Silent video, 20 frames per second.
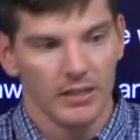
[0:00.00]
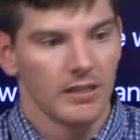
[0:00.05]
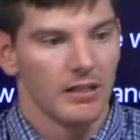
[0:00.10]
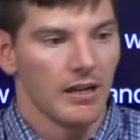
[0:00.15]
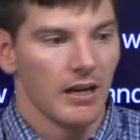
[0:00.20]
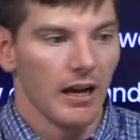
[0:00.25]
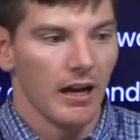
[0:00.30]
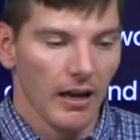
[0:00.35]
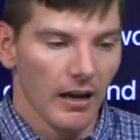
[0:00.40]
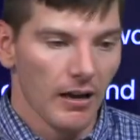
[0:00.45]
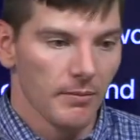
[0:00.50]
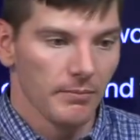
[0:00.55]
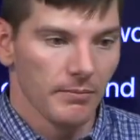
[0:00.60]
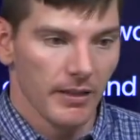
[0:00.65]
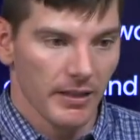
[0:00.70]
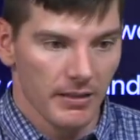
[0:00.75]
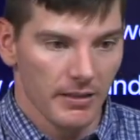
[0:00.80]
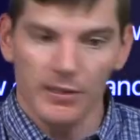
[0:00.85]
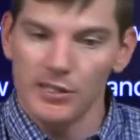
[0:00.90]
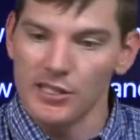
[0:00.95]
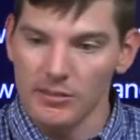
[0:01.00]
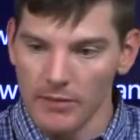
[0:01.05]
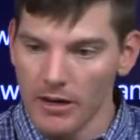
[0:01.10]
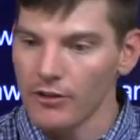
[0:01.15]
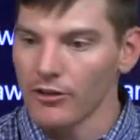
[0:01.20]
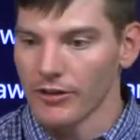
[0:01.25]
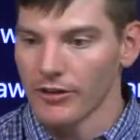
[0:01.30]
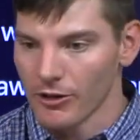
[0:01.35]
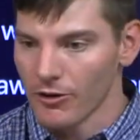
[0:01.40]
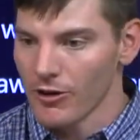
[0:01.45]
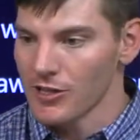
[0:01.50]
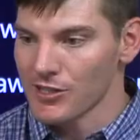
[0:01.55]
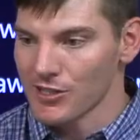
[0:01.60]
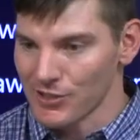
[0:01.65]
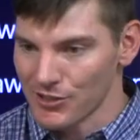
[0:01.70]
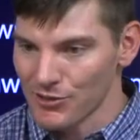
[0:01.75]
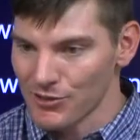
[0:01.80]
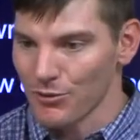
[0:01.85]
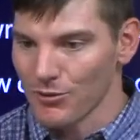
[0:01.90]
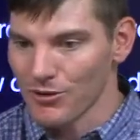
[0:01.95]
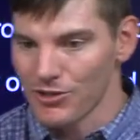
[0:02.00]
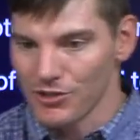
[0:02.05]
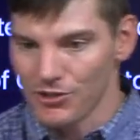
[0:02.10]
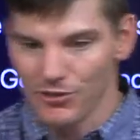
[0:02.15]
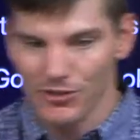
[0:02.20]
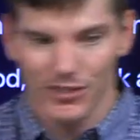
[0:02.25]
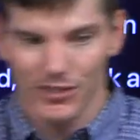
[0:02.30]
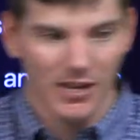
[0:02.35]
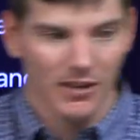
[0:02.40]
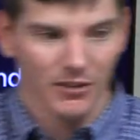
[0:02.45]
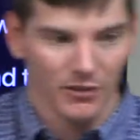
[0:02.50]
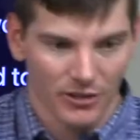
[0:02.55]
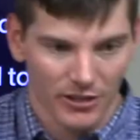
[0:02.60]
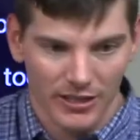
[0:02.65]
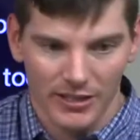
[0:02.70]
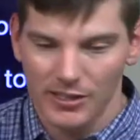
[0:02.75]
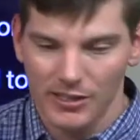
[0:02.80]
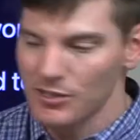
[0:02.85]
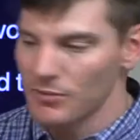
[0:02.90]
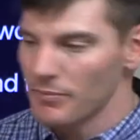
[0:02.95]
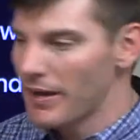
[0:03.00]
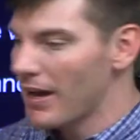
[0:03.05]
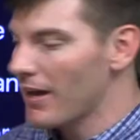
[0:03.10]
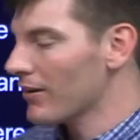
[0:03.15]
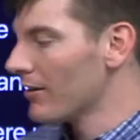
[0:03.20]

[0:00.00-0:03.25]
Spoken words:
and some other interesting stories you could tell your kids about